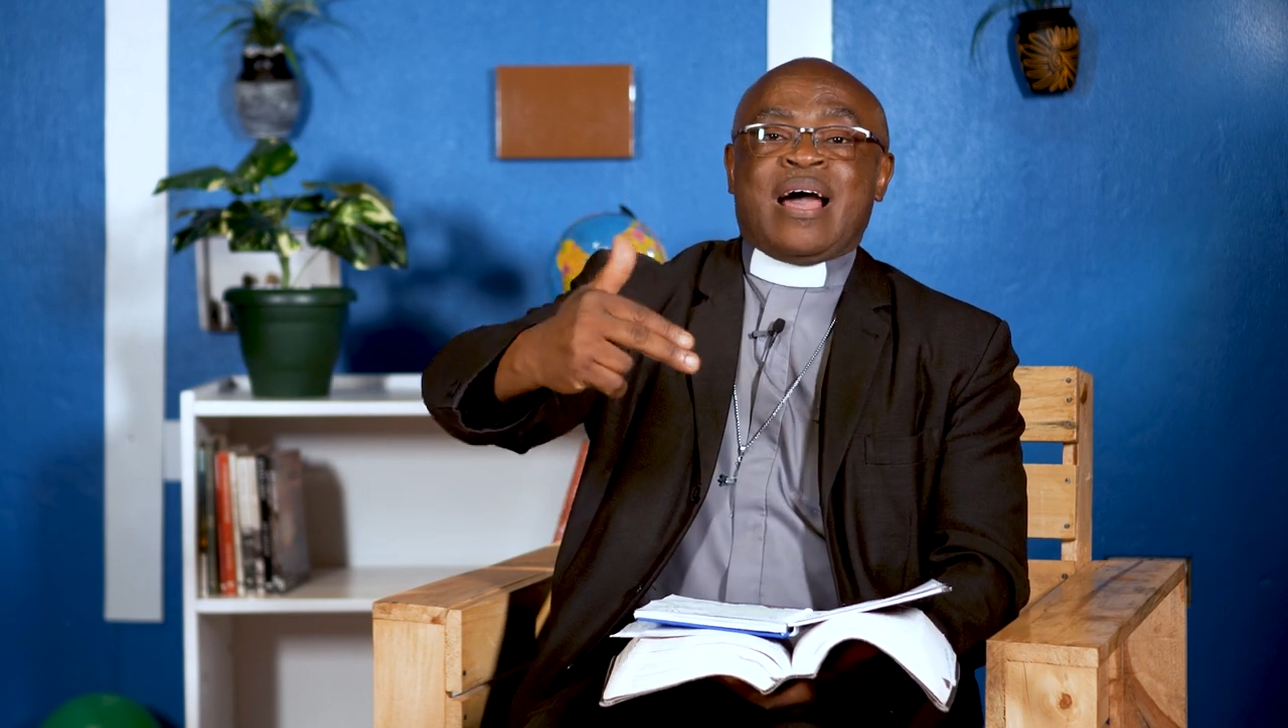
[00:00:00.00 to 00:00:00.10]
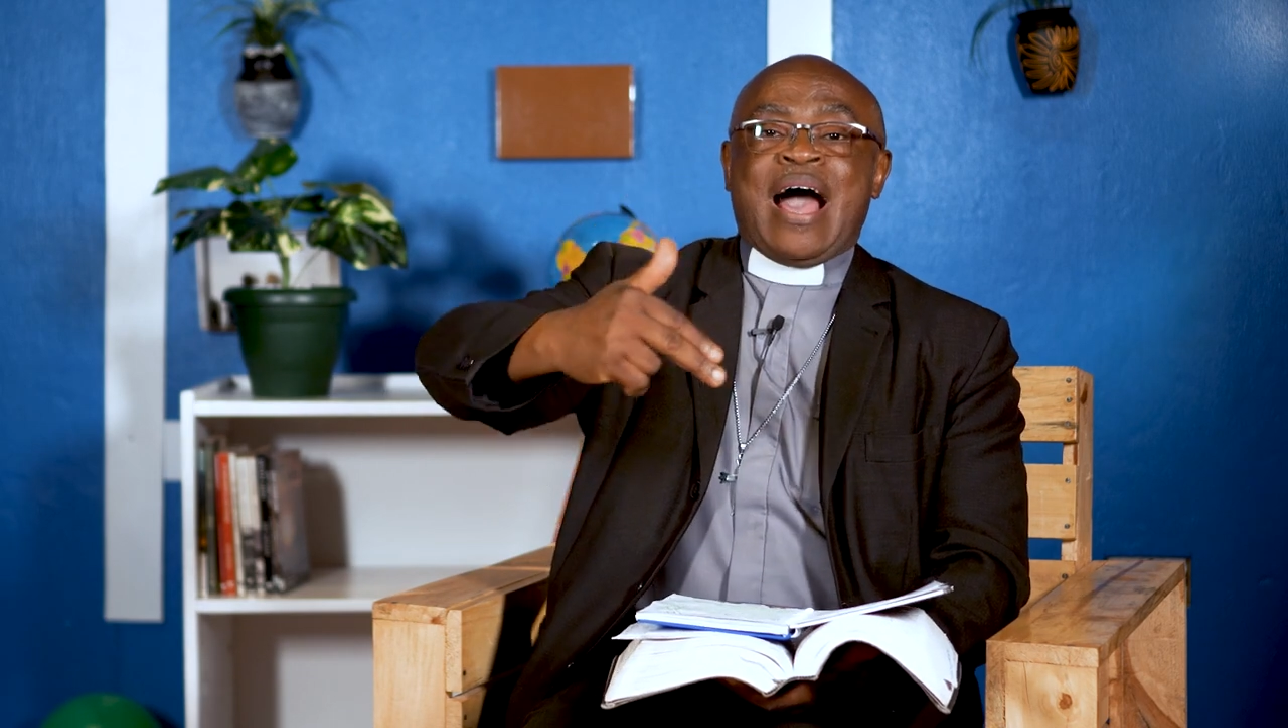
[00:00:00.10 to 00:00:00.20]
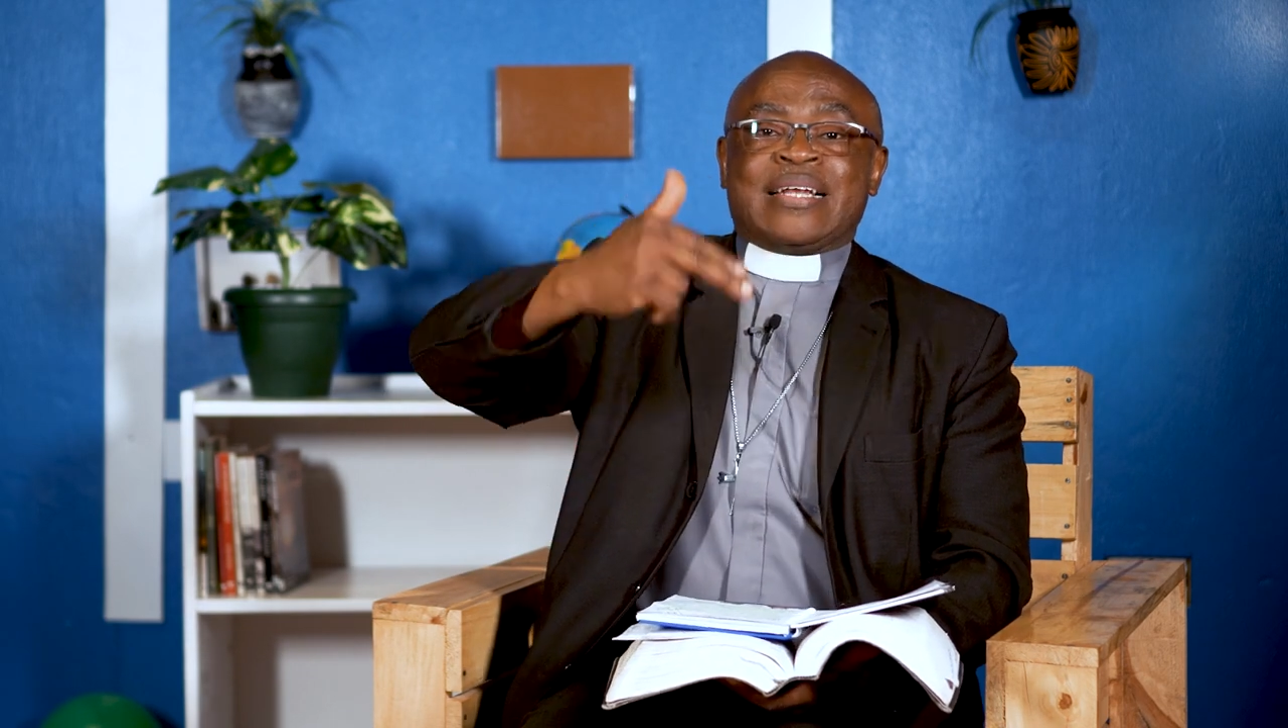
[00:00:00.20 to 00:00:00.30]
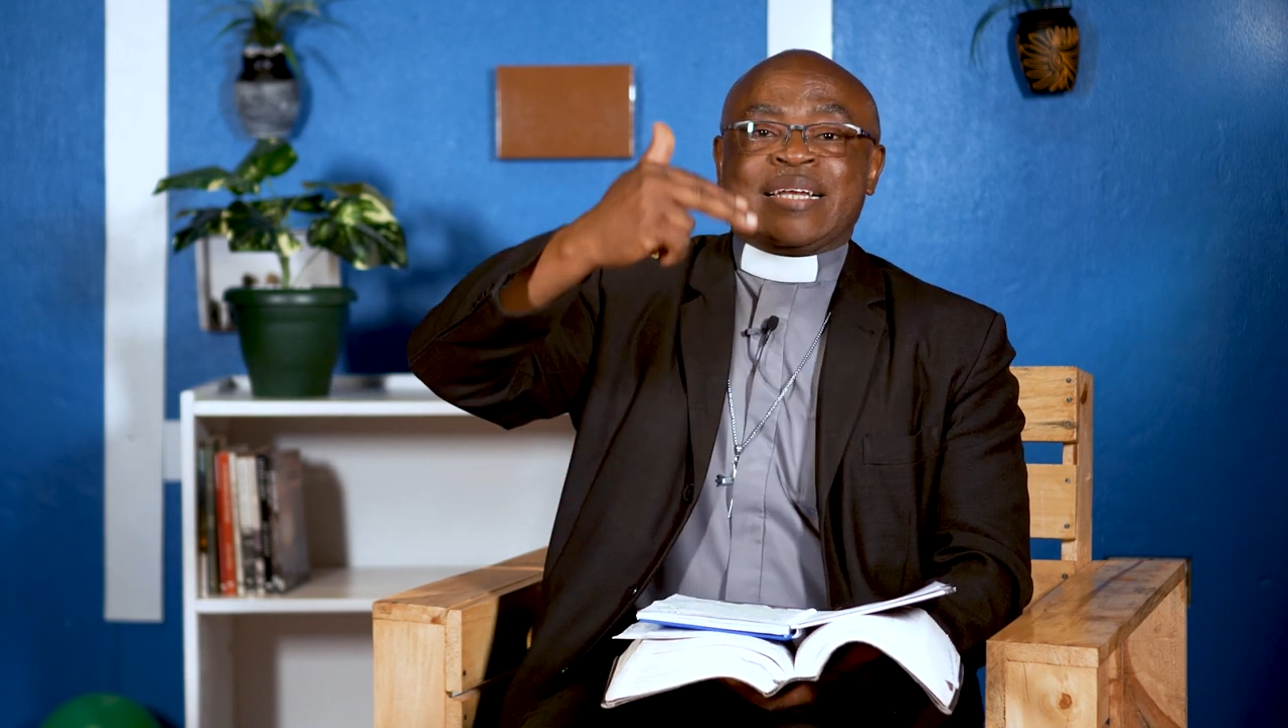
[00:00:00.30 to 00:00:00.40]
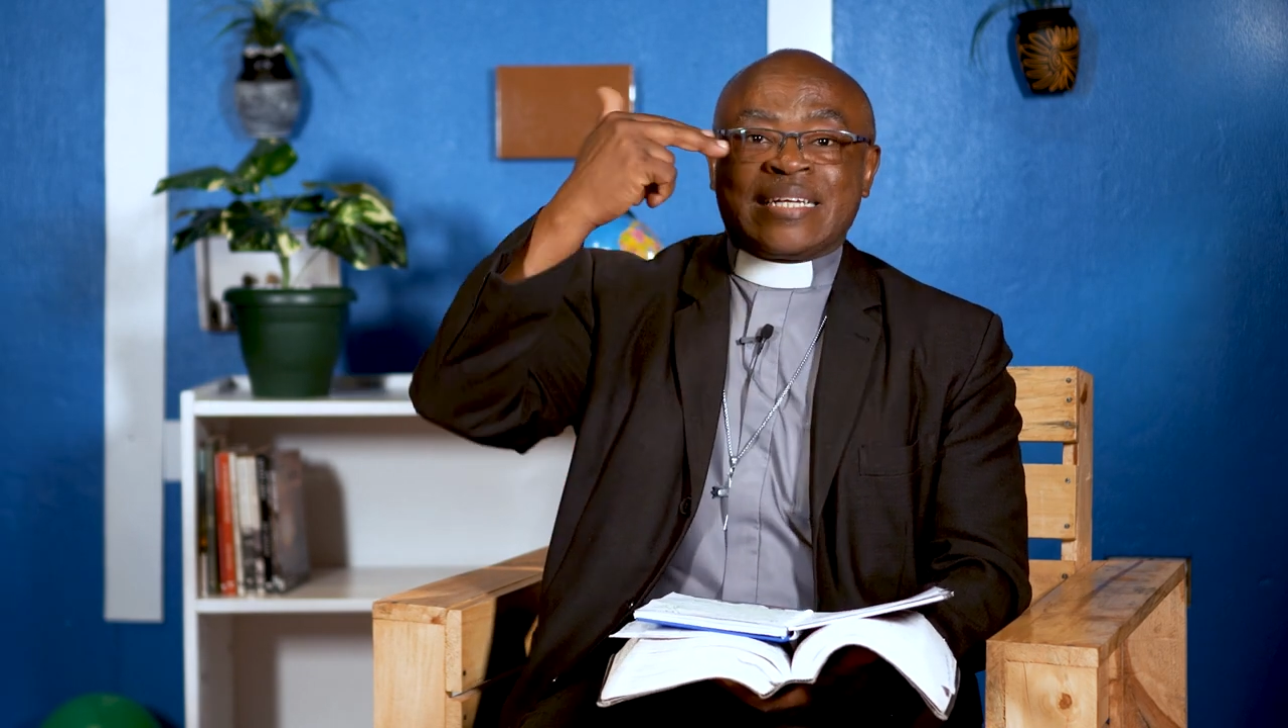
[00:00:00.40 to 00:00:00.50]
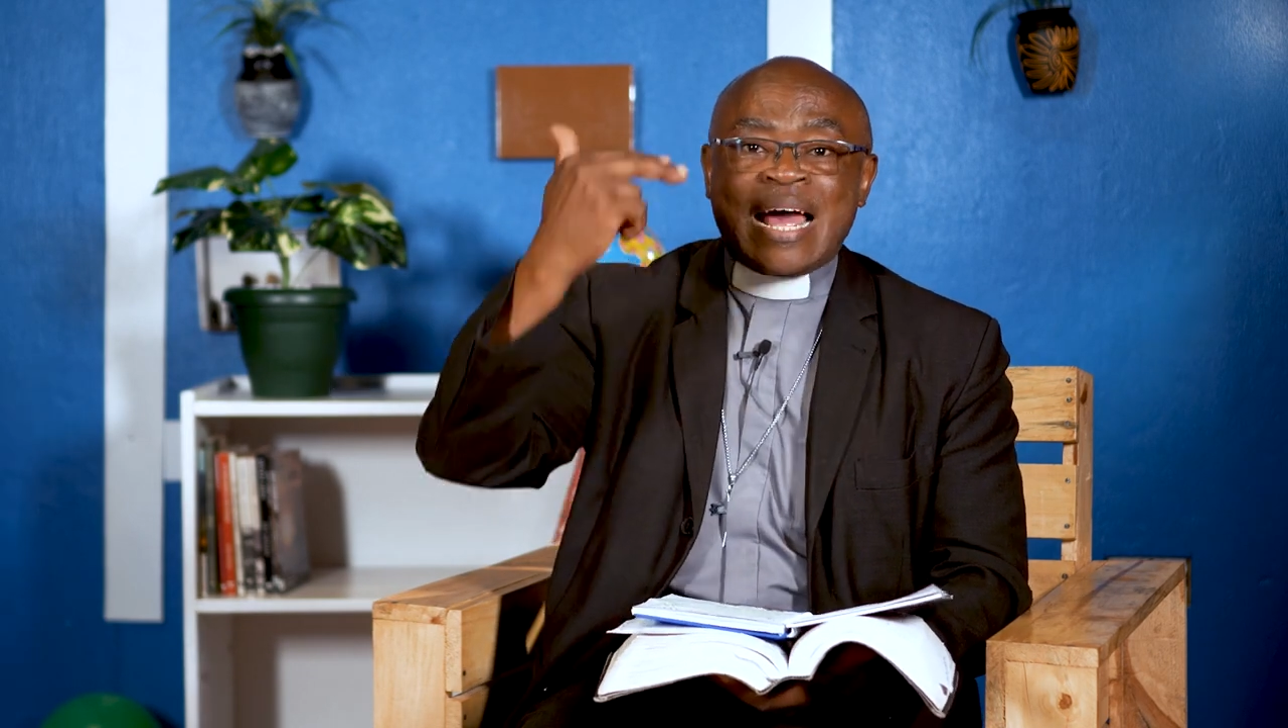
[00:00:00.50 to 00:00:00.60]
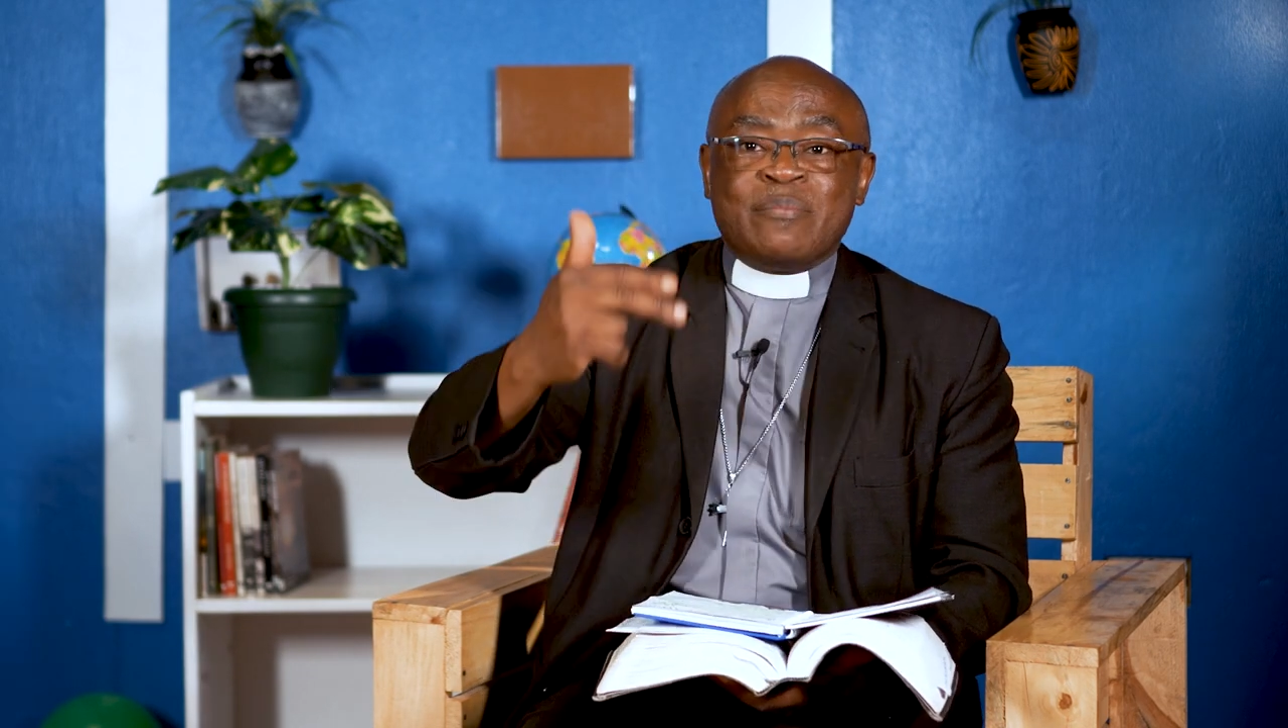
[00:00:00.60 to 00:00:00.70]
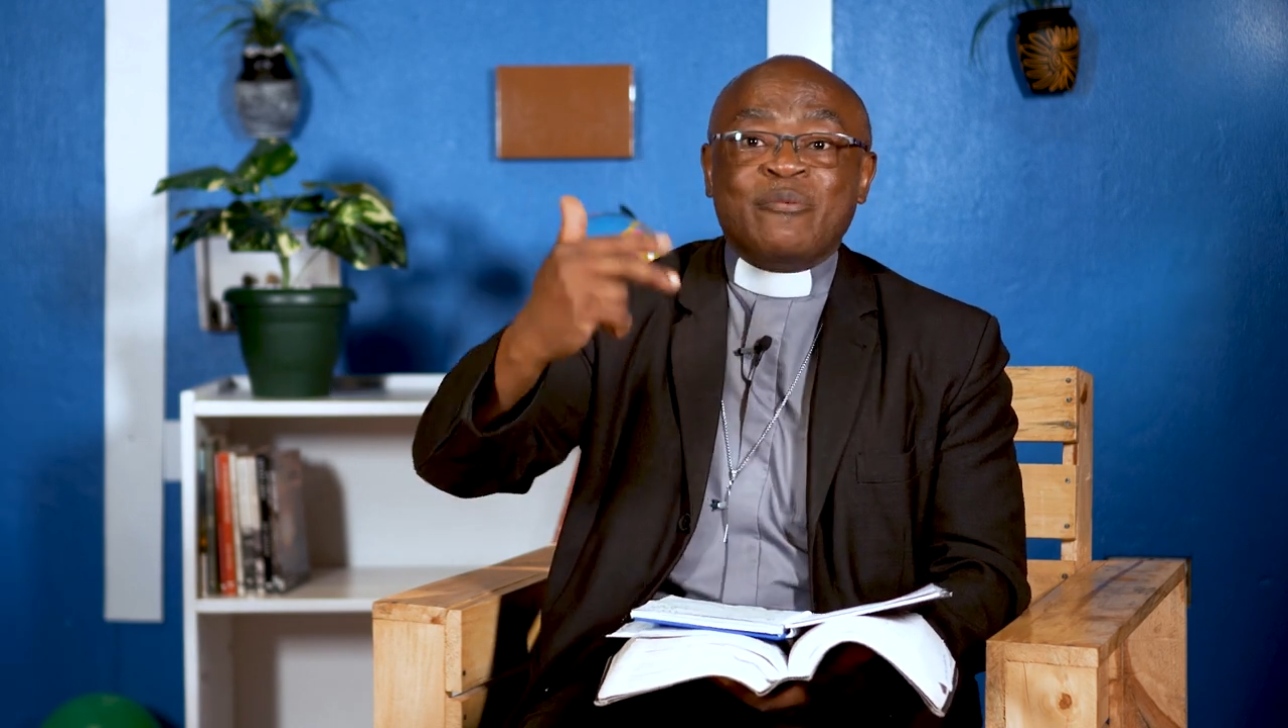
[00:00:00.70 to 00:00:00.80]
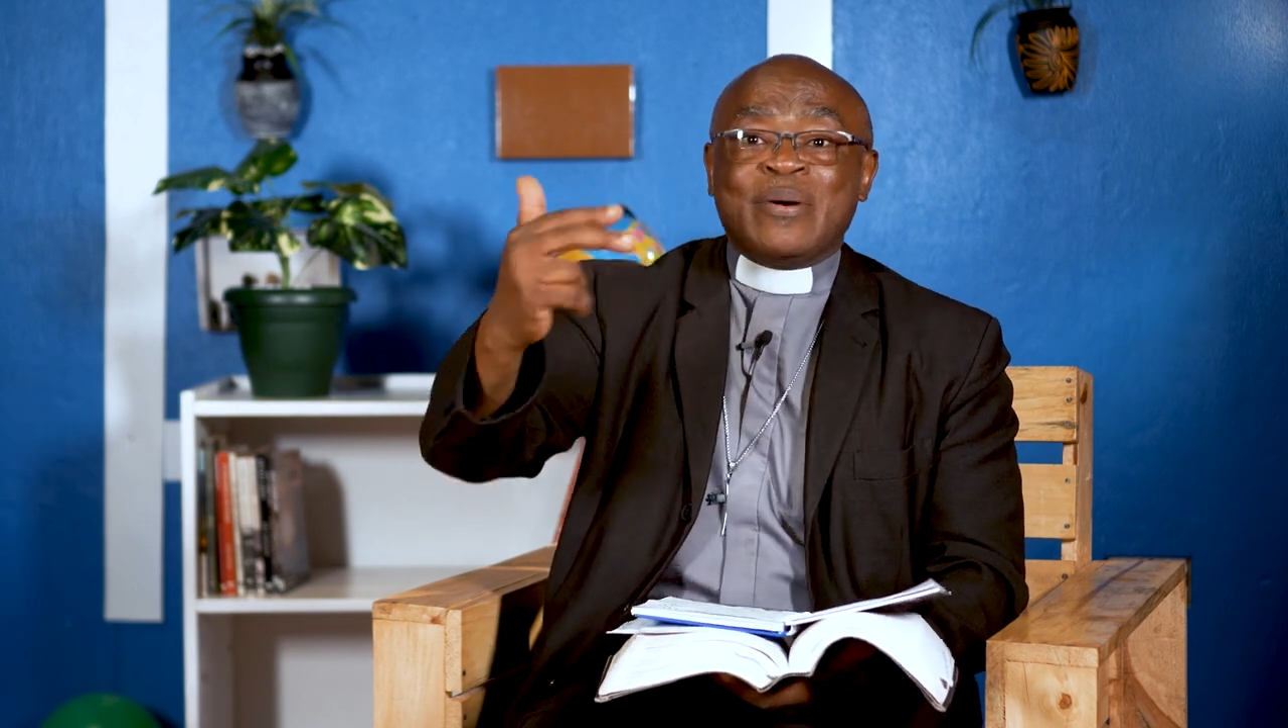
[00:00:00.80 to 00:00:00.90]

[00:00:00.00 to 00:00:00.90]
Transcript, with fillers: at a time